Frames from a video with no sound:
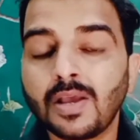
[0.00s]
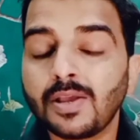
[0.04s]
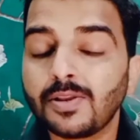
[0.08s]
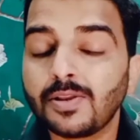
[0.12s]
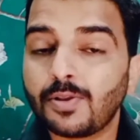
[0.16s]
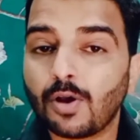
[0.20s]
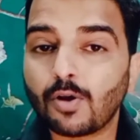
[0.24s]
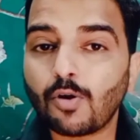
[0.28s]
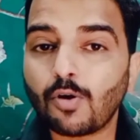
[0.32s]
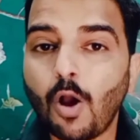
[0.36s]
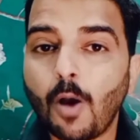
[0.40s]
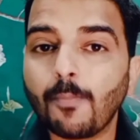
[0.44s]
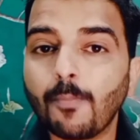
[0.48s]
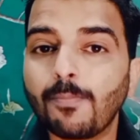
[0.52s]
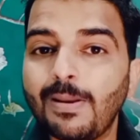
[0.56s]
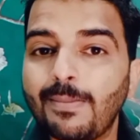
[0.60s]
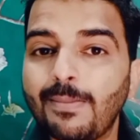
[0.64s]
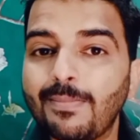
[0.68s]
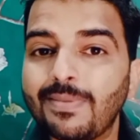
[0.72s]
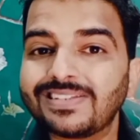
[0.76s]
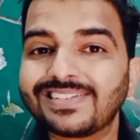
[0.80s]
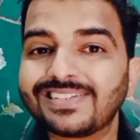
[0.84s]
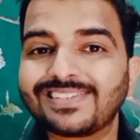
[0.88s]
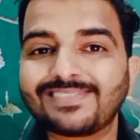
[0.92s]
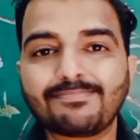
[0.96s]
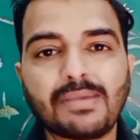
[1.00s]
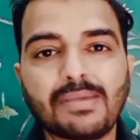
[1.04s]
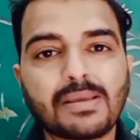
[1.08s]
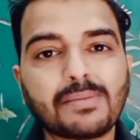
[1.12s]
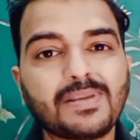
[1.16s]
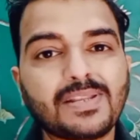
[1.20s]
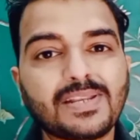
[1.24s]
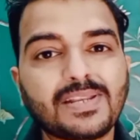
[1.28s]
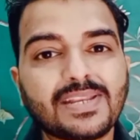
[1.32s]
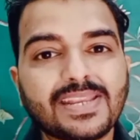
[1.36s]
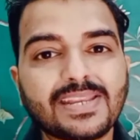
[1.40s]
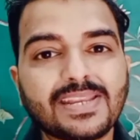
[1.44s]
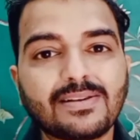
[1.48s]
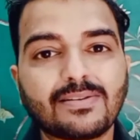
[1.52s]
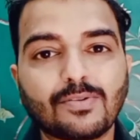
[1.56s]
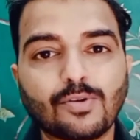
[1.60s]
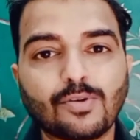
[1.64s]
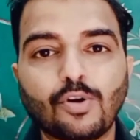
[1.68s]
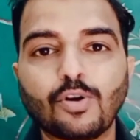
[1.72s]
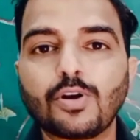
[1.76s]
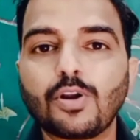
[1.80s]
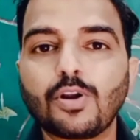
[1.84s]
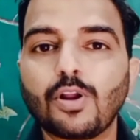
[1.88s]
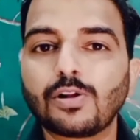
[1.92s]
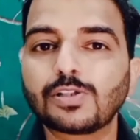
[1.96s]
Now compliments may be
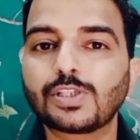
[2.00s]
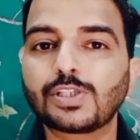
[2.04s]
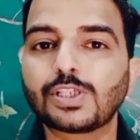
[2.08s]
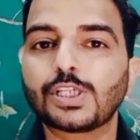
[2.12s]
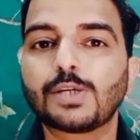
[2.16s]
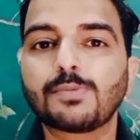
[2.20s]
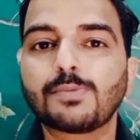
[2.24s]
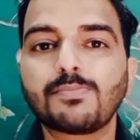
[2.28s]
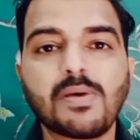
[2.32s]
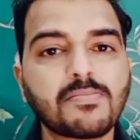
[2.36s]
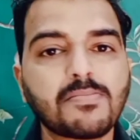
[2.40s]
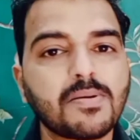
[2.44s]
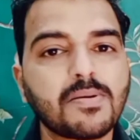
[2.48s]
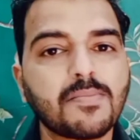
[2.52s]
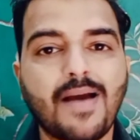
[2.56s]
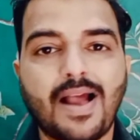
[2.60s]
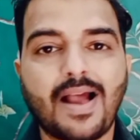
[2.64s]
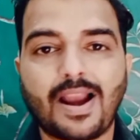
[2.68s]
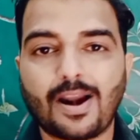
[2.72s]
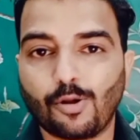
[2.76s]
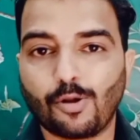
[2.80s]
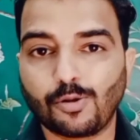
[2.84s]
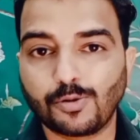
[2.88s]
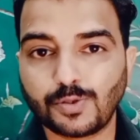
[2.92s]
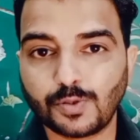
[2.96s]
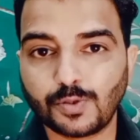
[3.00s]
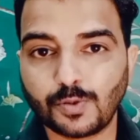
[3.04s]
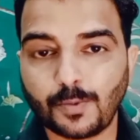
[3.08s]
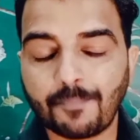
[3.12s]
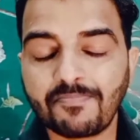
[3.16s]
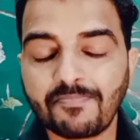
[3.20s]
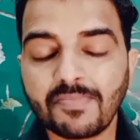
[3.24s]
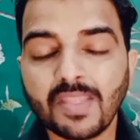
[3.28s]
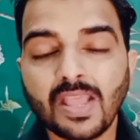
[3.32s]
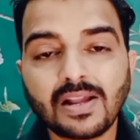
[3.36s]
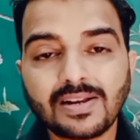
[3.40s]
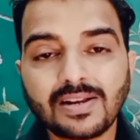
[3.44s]
good also, maybe bad also.